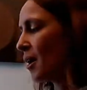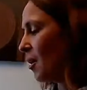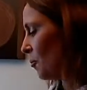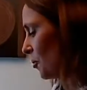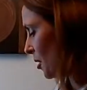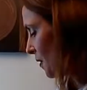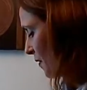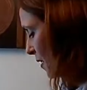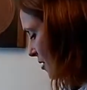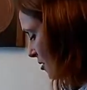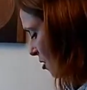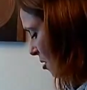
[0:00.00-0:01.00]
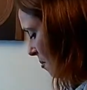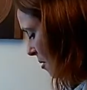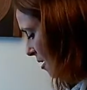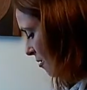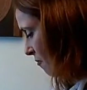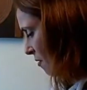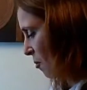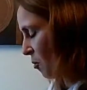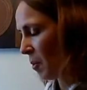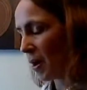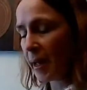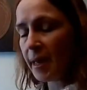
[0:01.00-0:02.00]
when I first got my Ribble
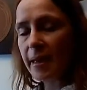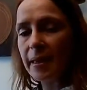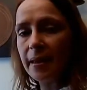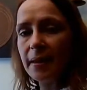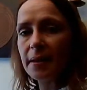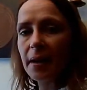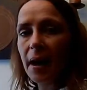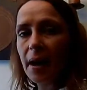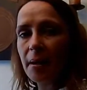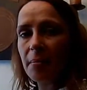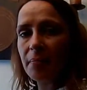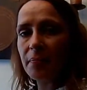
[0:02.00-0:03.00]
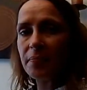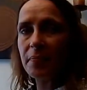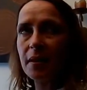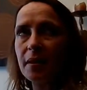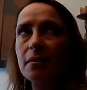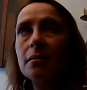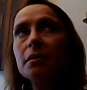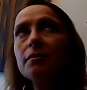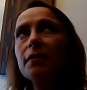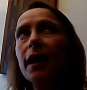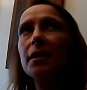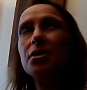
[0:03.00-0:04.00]
bike, I've
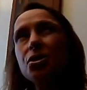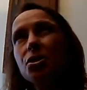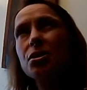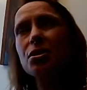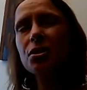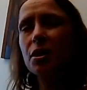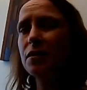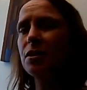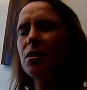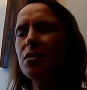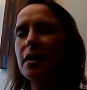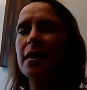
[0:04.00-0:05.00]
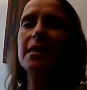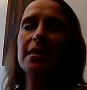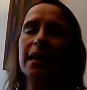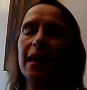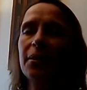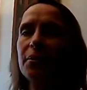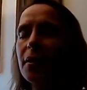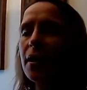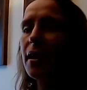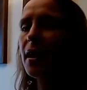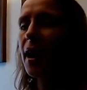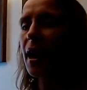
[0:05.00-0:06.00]
had it just over 2 years now.
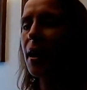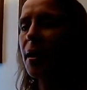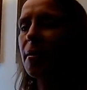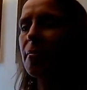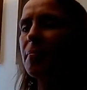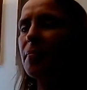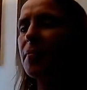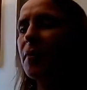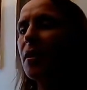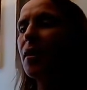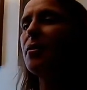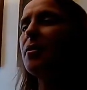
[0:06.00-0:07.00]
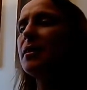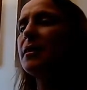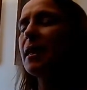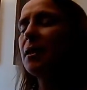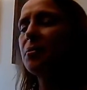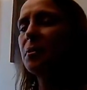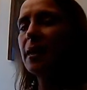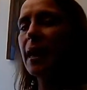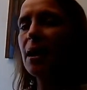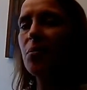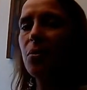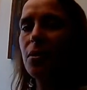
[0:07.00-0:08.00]
The saddle that
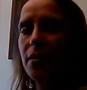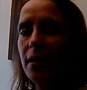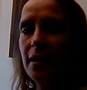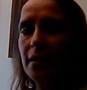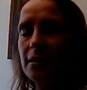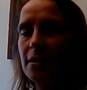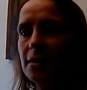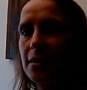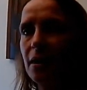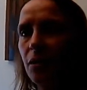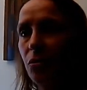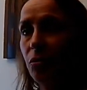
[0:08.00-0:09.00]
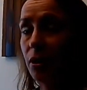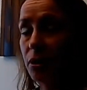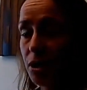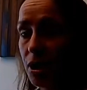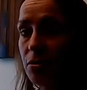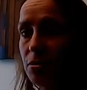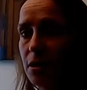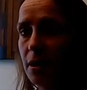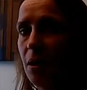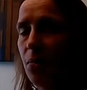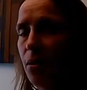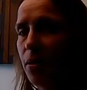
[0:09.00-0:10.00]
came with it, or that I chose to
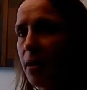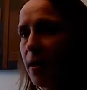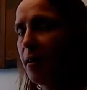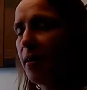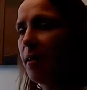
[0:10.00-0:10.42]
come with it,